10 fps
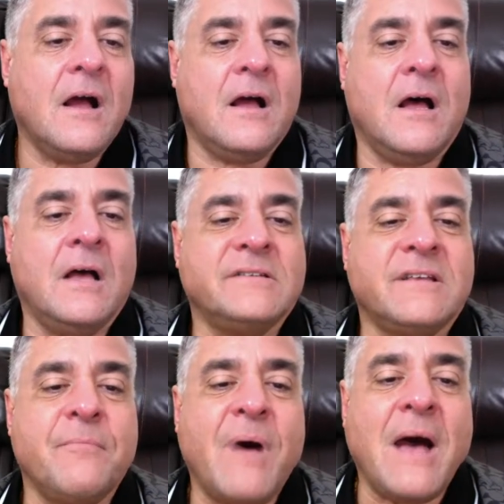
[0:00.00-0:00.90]
Uh,
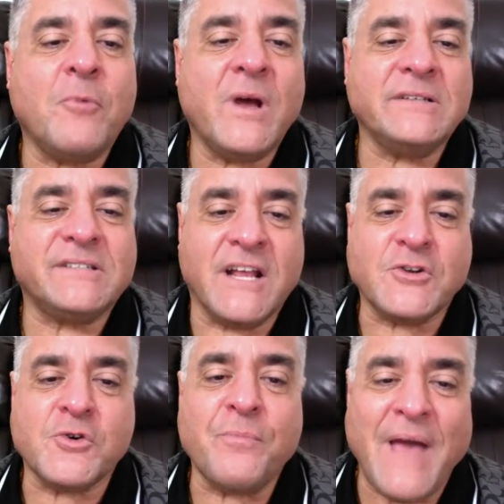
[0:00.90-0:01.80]
Zimbabwe's
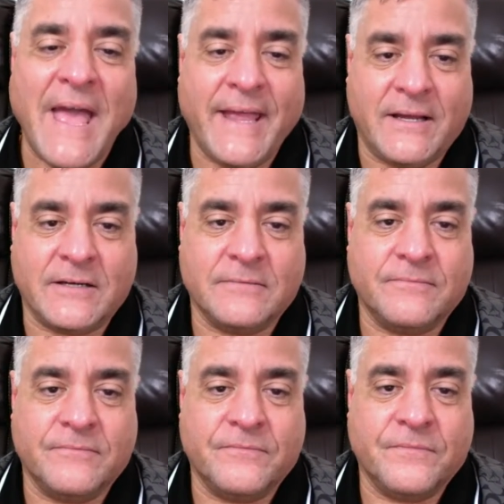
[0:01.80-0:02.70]
central bank,
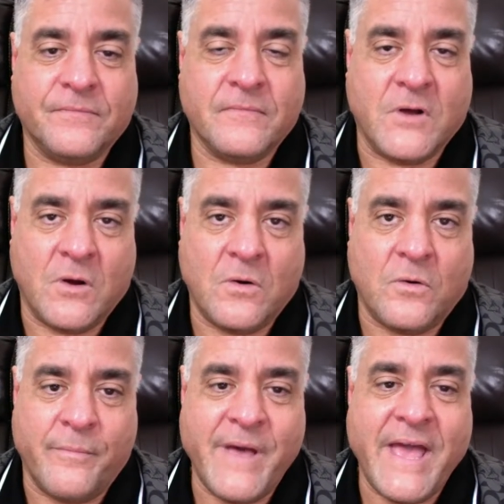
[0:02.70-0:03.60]
oh
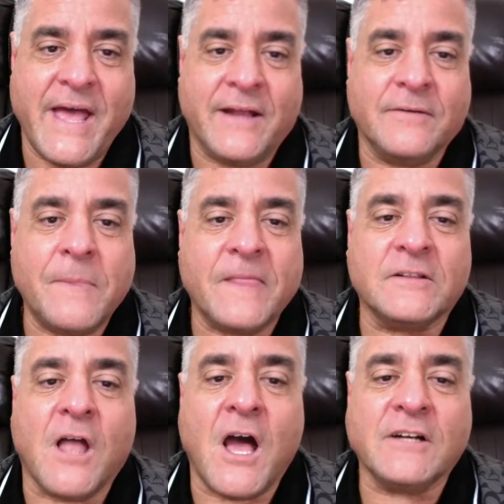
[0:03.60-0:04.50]
man,
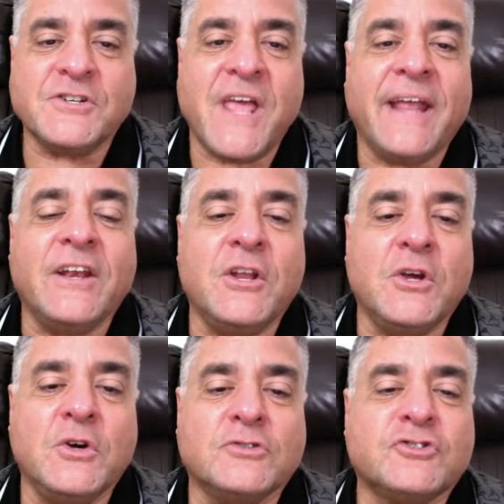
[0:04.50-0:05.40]
launched a
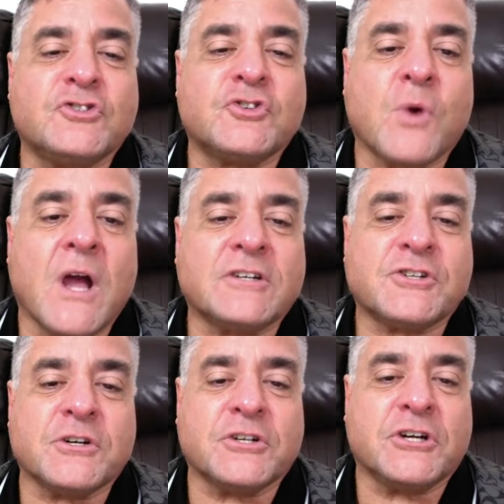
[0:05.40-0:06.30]
new
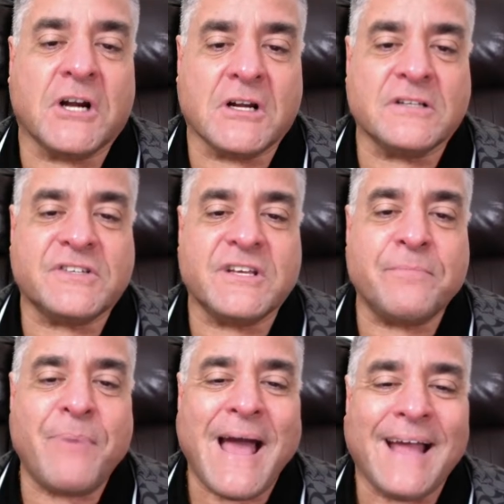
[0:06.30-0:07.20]
structured
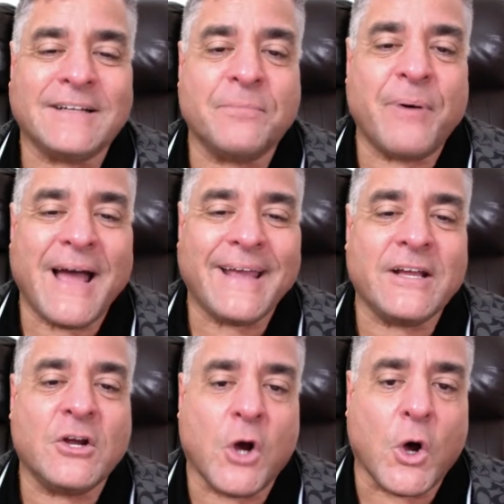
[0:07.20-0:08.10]
currency backed by
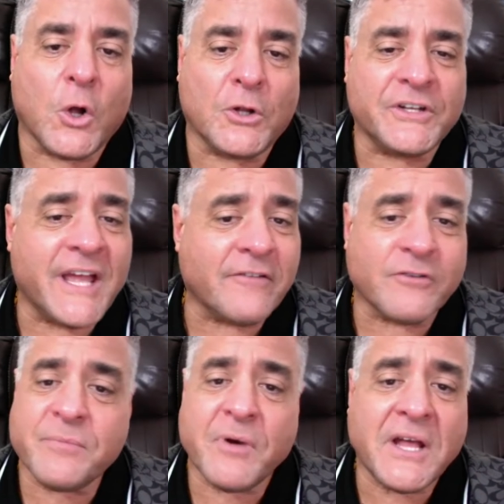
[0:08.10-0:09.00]
gold.
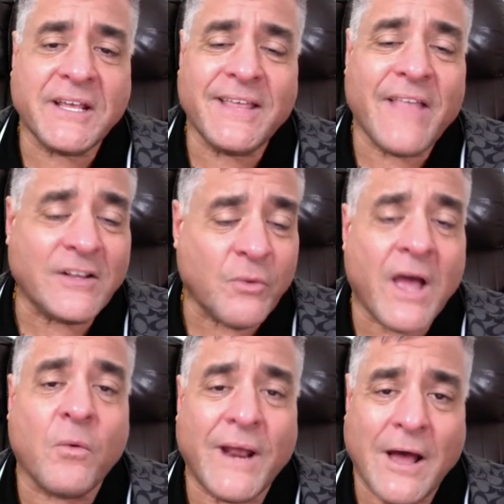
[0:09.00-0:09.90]
Everybody, that's why
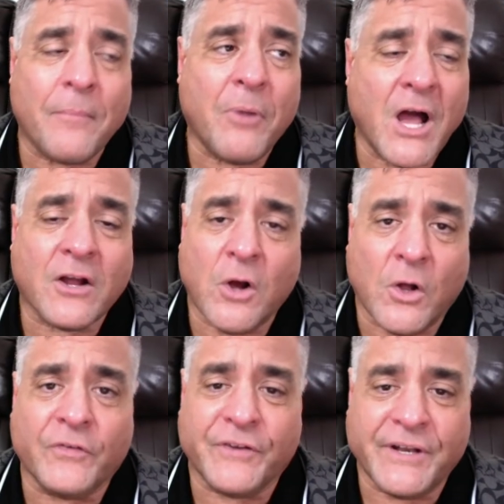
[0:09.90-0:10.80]
I went out and bought
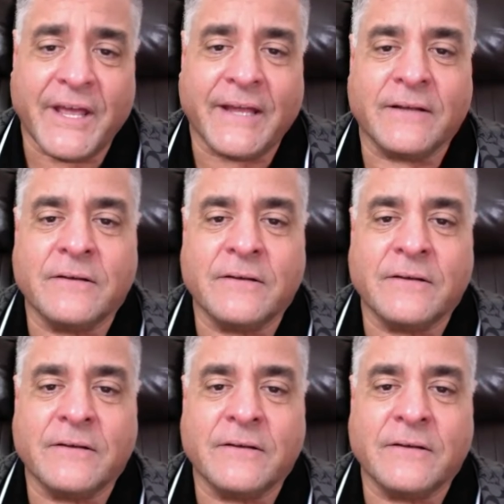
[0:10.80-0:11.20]
gold today.